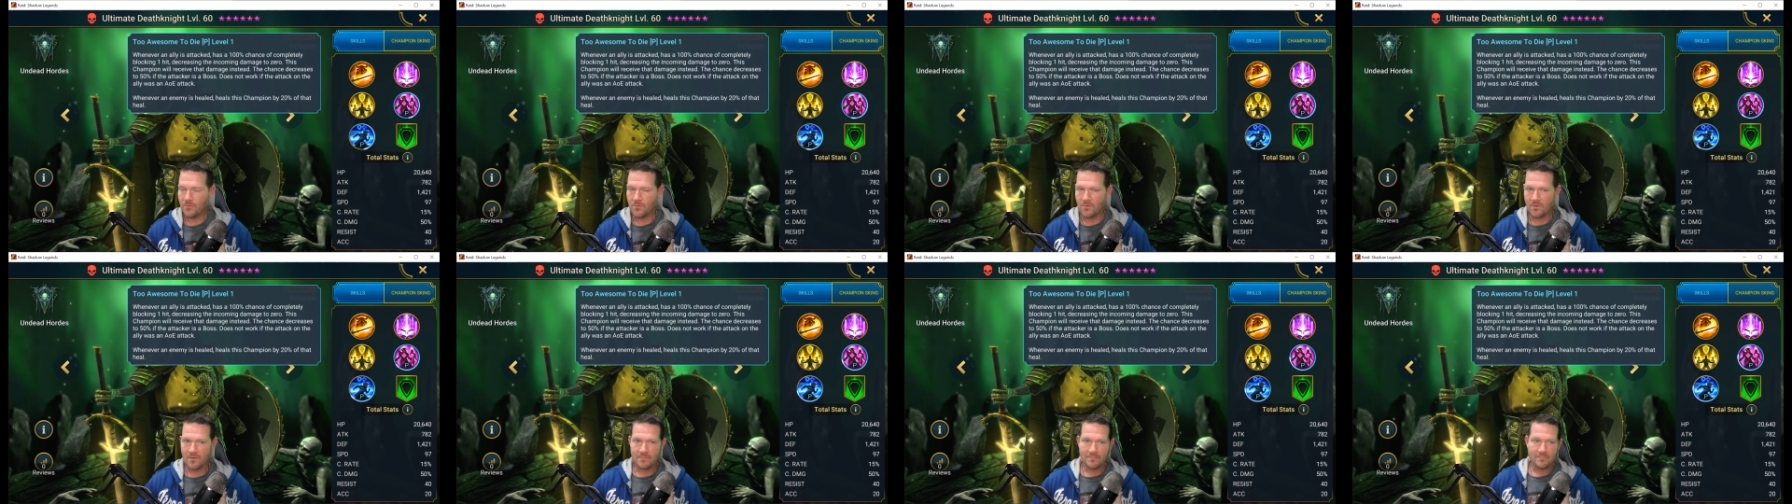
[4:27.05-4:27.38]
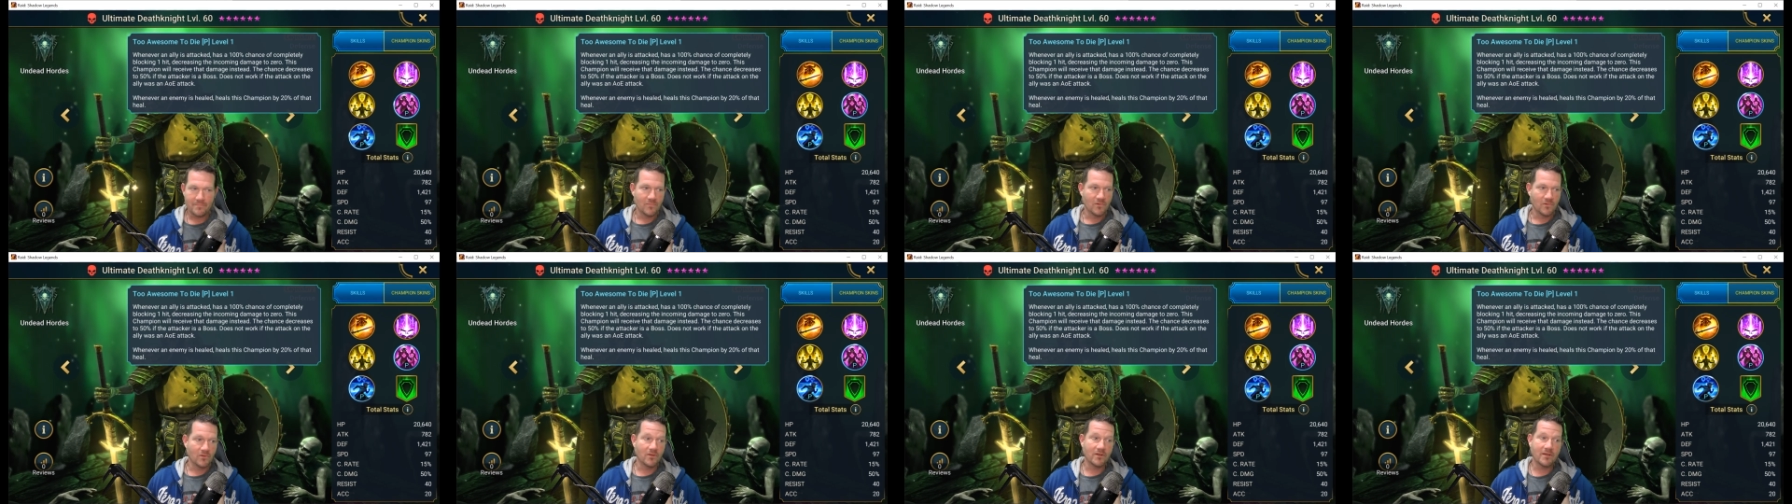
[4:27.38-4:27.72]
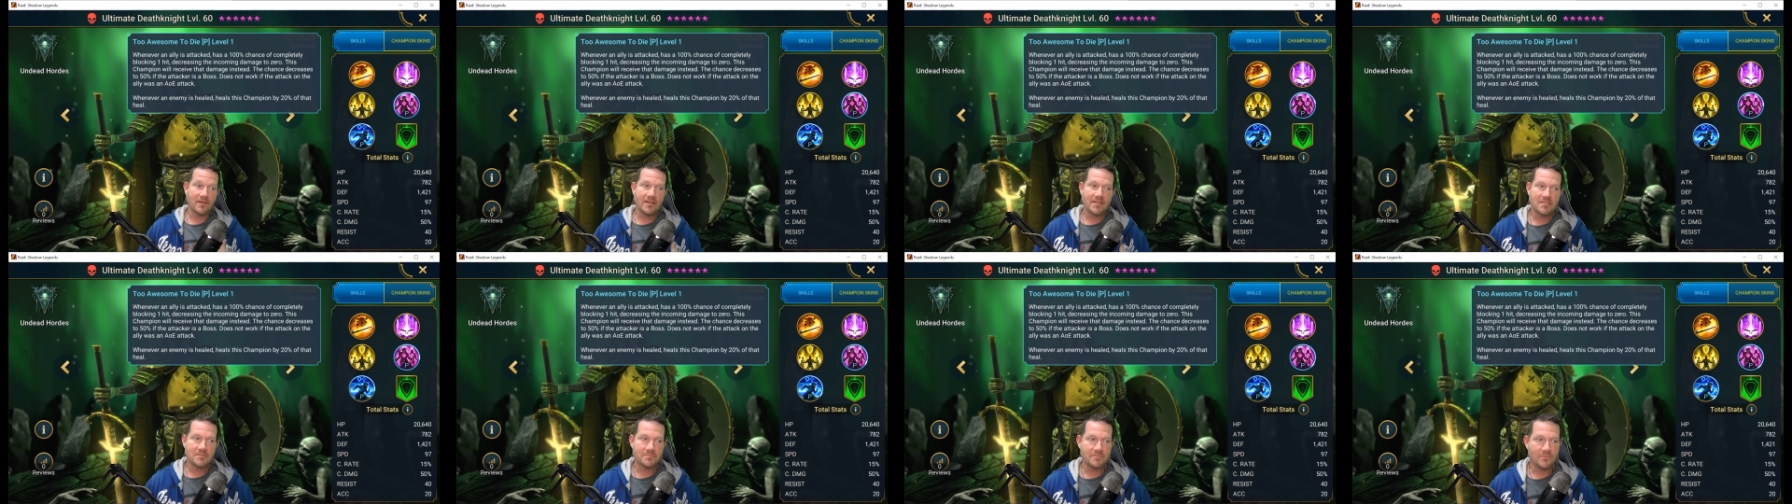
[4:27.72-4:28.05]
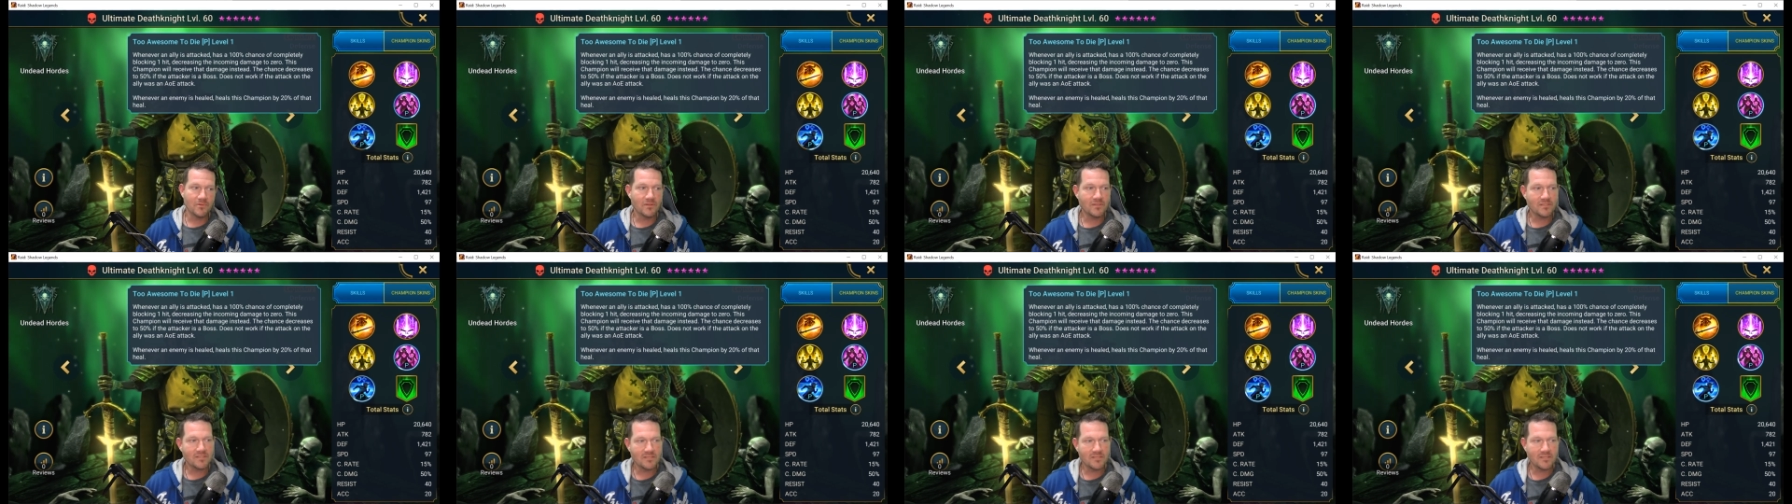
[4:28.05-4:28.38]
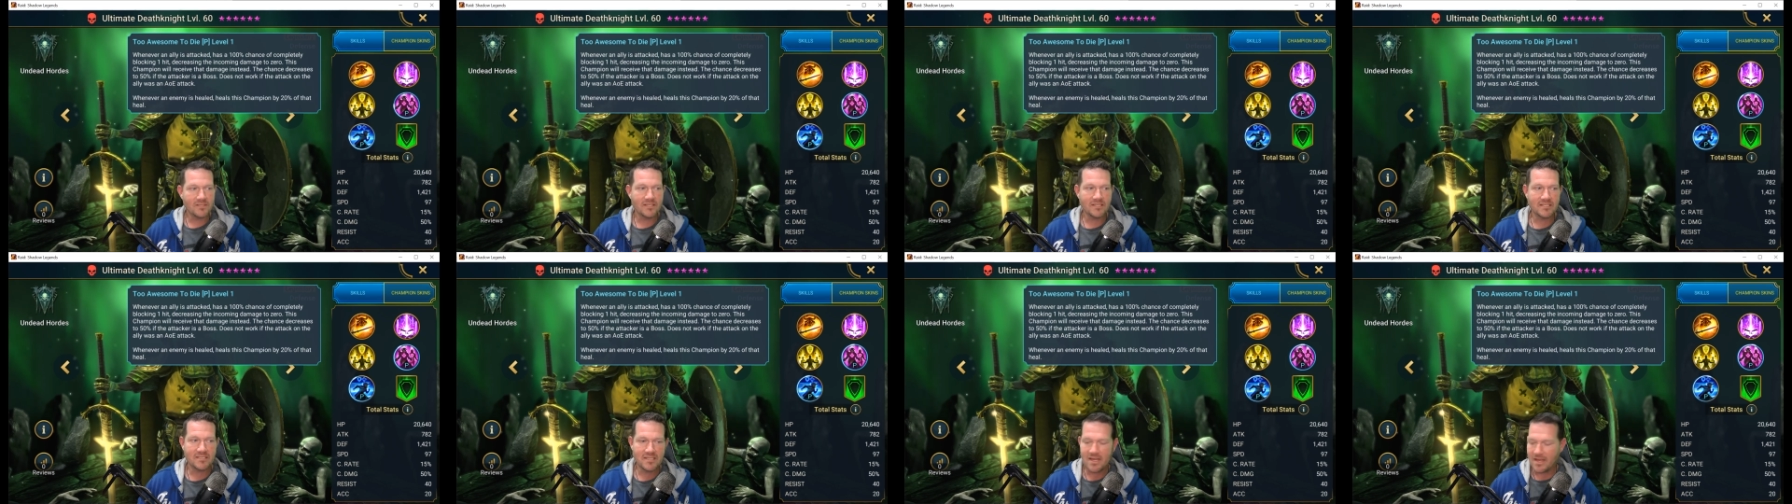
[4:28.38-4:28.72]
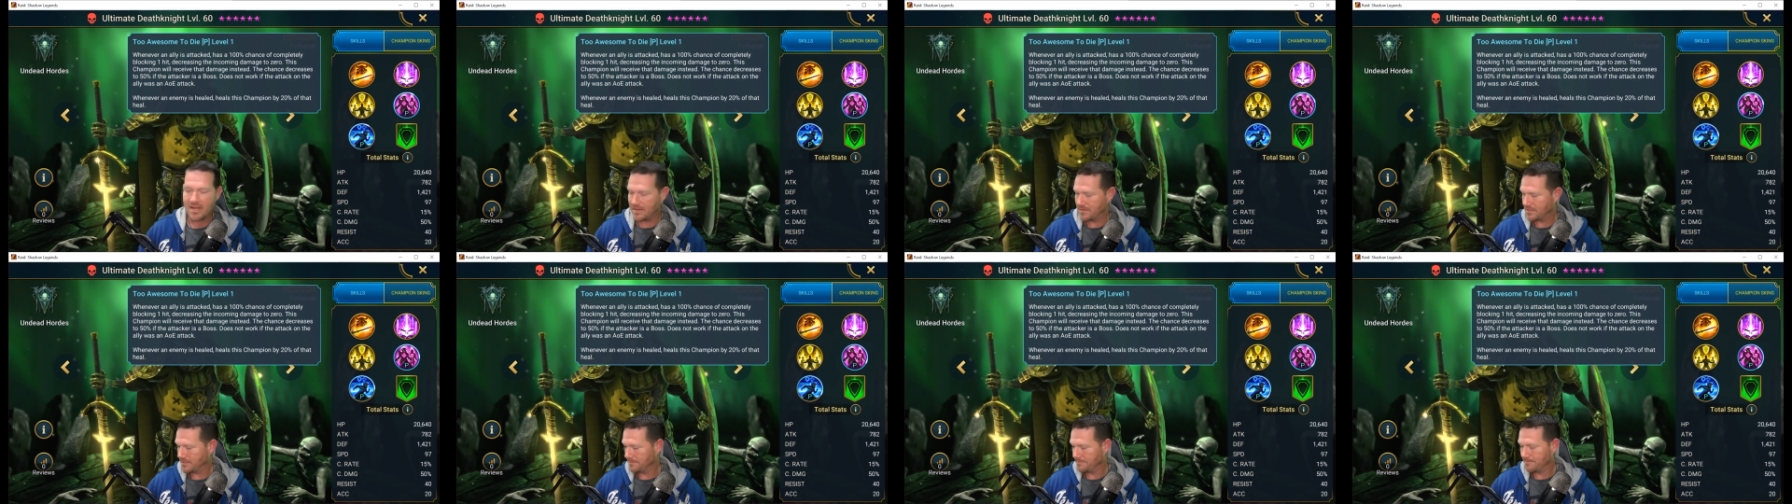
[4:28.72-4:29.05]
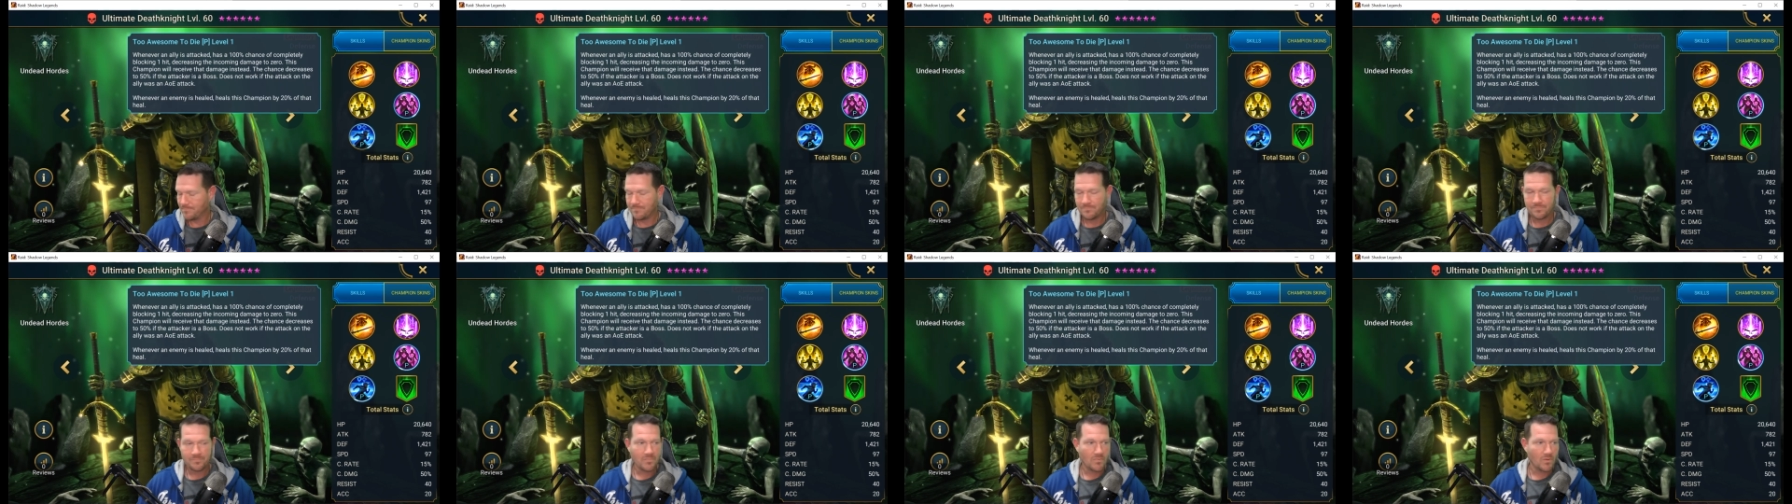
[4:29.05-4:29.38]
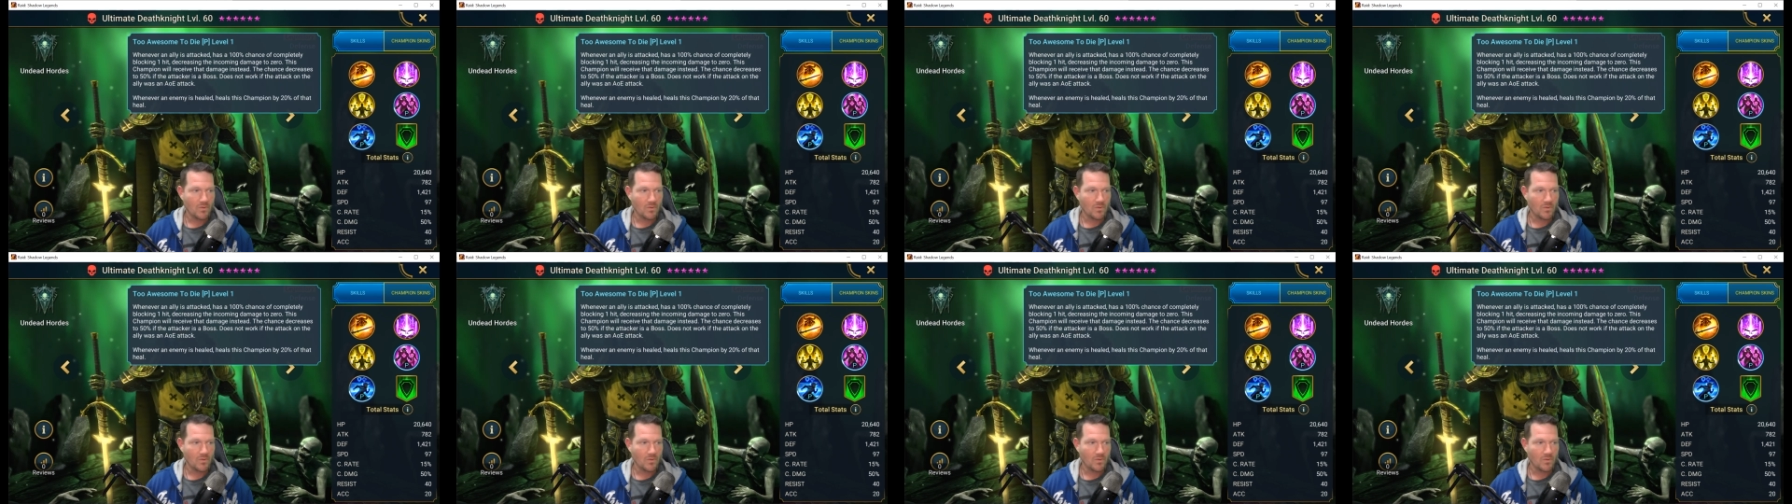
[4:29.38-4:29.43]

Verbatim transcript: for him look at his let's look at his stats